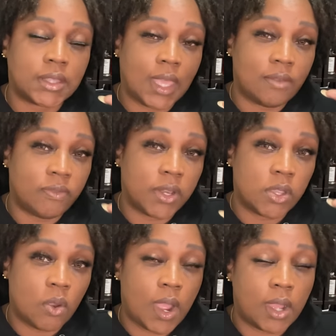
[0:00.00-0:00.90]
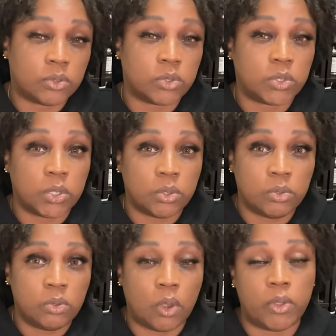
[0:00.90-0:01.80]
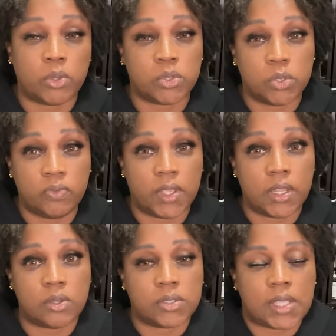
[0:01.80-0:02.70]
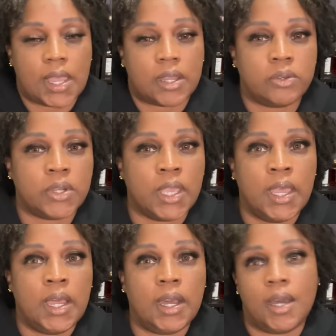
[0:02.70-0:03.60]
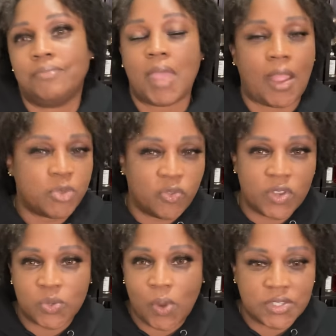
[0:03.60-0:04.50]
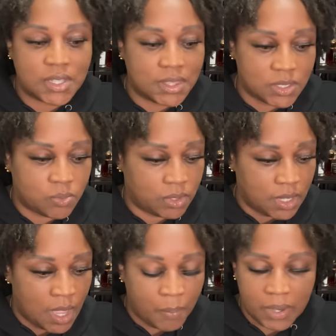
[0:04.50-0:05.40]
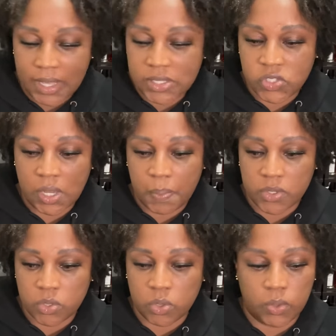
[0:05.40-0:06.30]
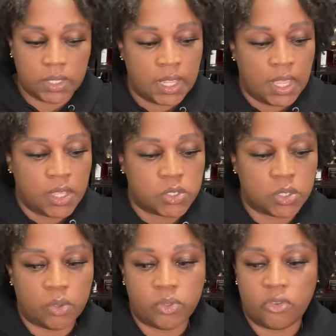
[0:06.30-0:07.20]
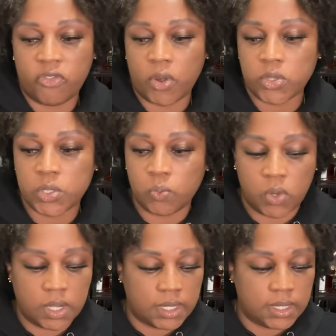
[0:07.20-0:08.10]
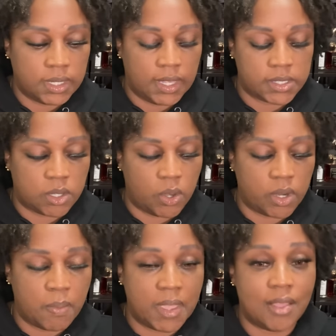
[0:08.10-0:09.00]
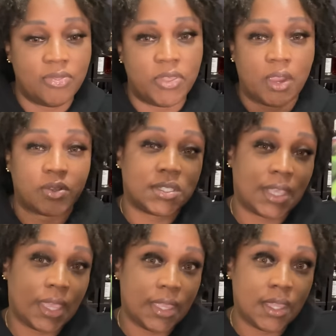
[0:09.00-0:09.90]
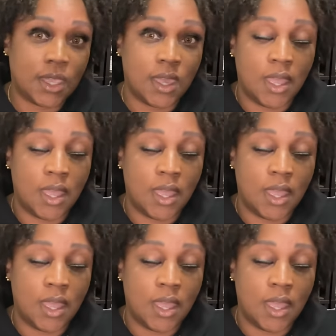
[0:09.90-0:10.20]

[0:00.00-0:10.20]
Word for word: that video out too, or those two videos out uh, after you finish watching this one. But let's jump into it. So the first one is going to be their take